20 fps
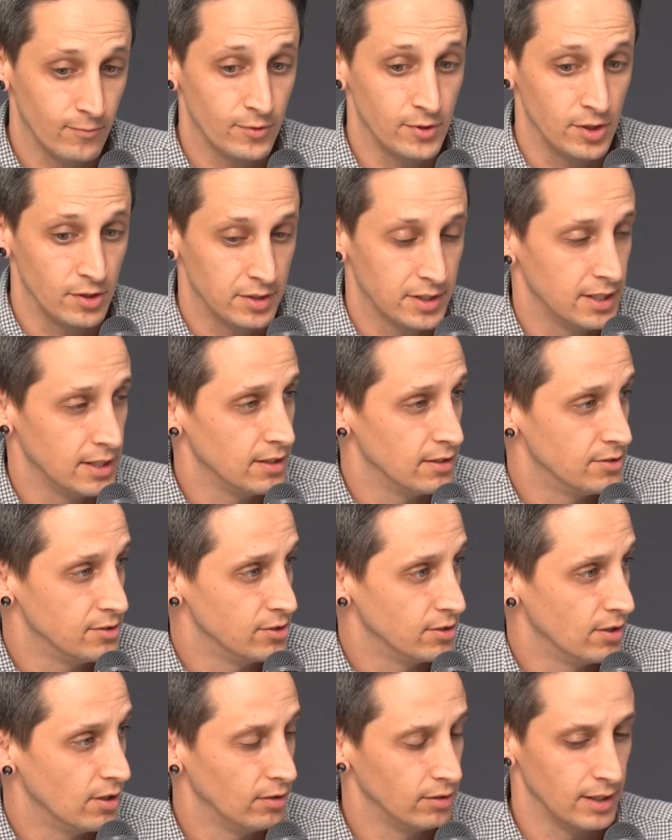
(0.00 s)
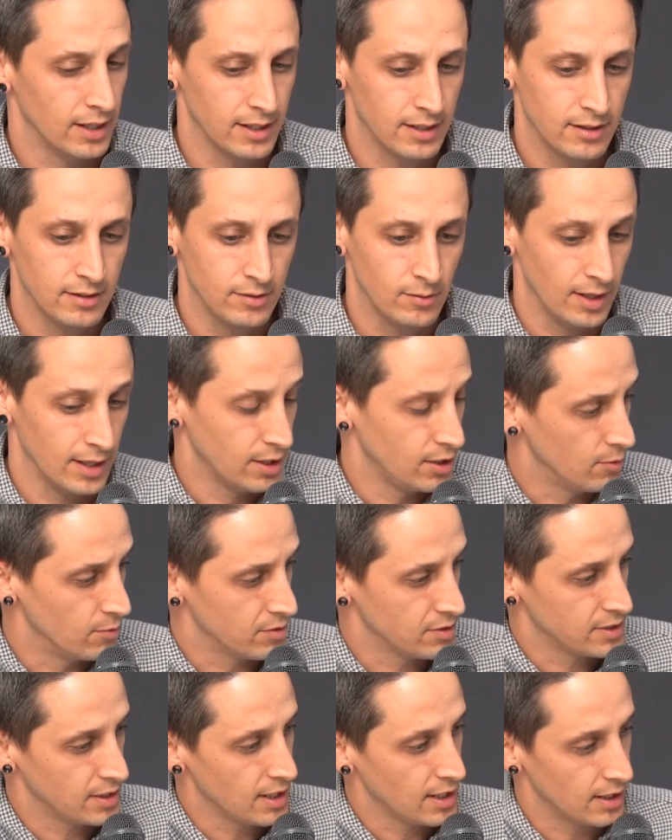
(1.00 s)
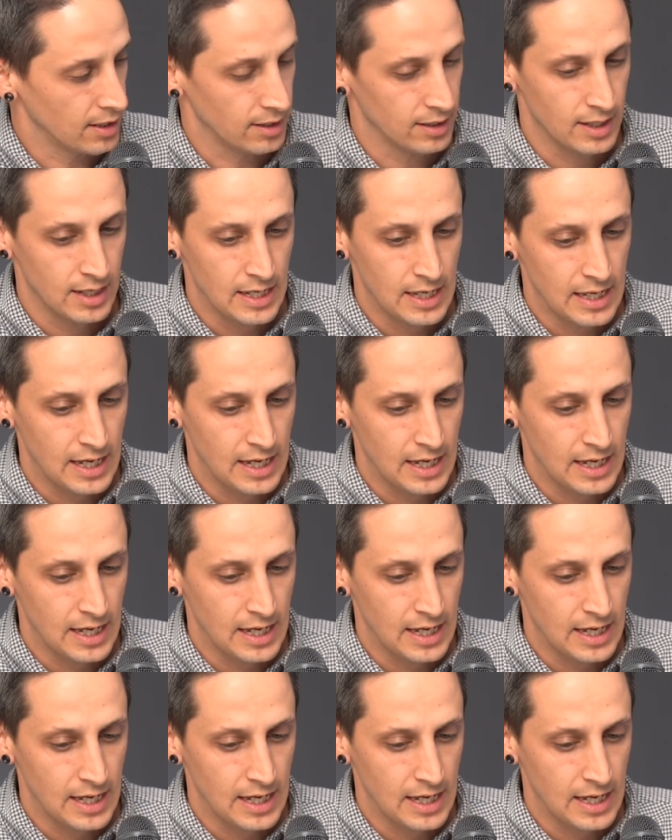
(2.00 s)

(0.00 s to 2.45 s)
for your kids, you know, like like you were saying,